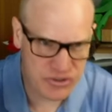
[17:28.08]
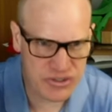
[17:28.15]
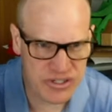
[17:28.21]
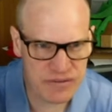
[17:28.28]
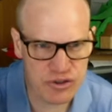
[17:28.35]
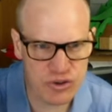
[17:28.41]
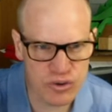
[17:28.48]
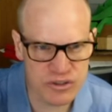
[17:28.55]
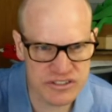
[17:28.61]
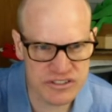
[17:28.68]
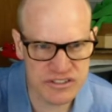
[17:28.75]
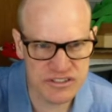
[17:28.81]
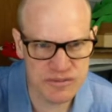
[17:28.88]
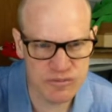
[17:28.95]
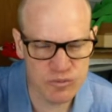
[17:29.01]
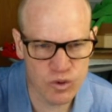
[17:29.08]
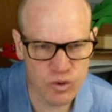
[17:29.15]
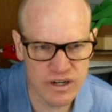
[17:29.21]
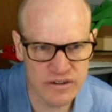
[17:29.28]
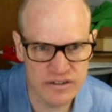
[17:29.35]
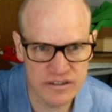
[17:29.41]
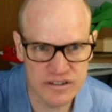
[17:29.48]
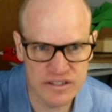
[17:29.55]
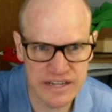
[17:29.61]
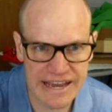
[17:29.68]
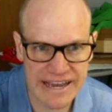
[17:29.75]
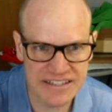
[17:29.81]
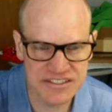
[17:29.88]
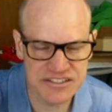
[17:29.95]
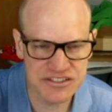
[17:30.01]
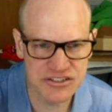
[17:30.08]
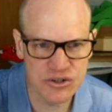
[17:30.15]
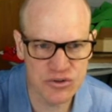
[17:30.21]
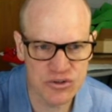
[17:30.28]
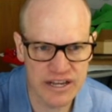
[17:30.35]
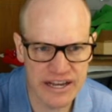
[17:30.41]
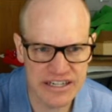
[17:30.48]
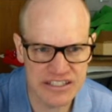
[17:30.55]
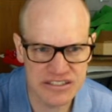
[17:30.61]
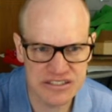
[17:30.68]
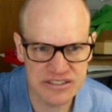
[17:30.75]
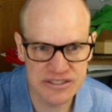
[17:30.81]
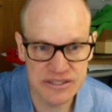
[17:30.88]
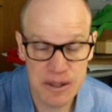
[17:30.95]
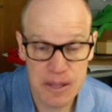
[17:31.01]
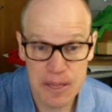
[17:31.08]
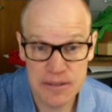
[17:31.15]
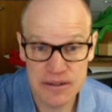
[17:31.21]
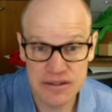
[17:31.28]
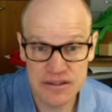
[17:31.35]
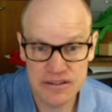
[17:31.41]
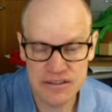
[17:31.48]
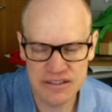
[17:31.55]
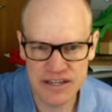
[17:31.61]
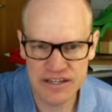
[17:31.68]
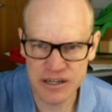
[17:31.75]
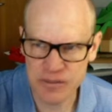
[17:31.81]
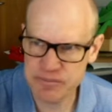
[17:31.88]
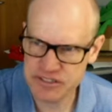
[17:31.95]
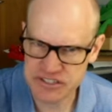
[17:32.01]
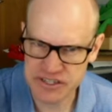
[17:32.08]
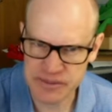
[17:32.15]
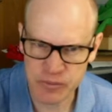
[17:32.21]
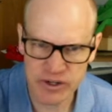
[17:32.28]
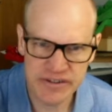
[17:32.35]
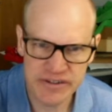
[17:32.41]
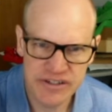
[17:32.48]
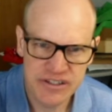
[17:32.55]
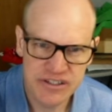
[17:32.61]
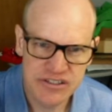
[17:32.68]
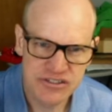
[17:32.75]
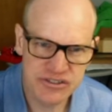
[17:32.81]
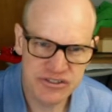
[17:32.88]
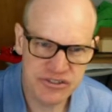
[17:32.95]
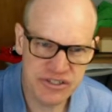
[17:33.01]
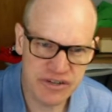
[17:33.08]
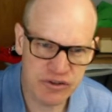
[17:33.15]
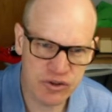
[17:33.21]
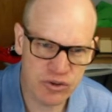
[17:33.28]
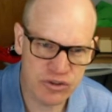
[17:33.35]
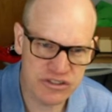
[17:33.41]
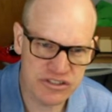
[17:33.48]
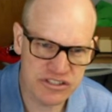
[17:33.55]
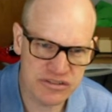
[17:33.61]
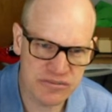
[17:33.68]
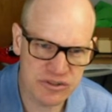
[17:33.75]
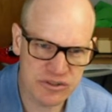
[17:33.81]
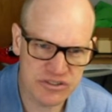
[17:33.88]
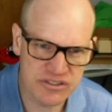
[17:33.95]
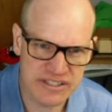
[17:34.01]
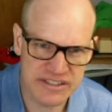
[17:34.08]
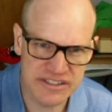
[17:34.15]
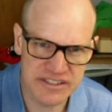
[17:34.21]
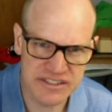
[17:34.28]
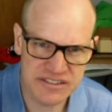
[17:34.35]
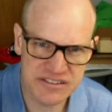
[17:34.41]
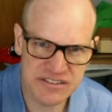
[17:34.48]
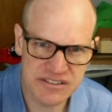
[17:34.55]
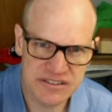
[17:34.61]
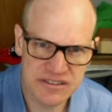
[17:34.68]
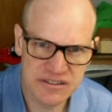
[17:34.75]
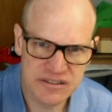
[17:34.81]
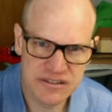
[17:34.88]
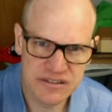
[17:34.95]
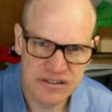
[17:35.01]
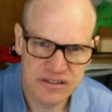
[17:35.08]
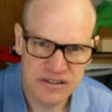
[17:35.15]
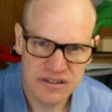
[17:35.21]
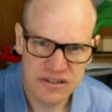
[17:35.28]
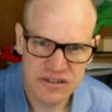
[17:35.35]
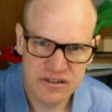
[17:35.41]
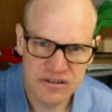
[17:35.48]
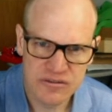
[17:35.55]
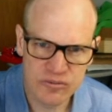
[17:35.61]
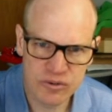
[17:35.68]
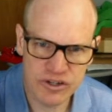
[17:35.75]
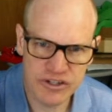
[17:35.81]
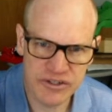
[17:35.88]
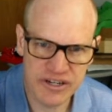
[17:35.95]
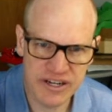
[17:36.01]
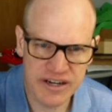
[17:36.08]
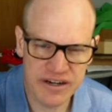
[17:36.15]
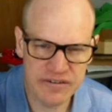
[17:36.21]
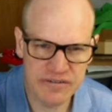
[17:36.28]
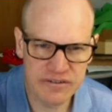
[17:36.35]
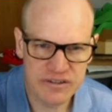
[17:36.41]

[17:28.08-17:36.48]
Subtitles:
a coordinate system where the axes don't actually line up the same way. So you could have a coordinate system that looks like this, where you have